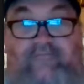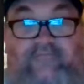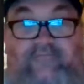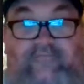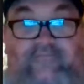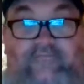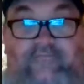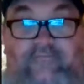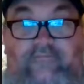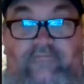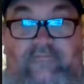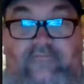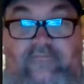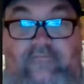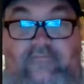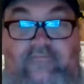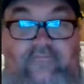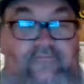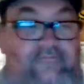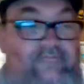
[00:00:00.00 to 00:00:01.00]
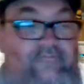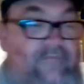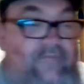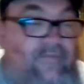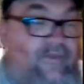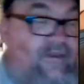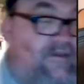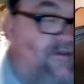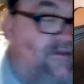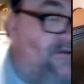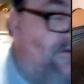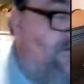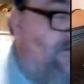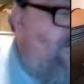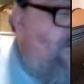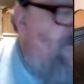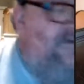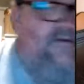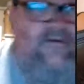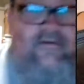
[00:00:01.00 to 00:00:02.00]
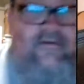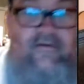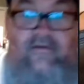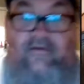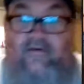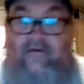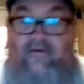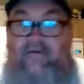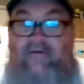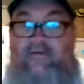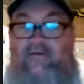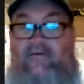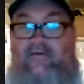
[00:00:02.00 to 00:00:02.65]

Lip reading: SHTF. I have no idea who that is.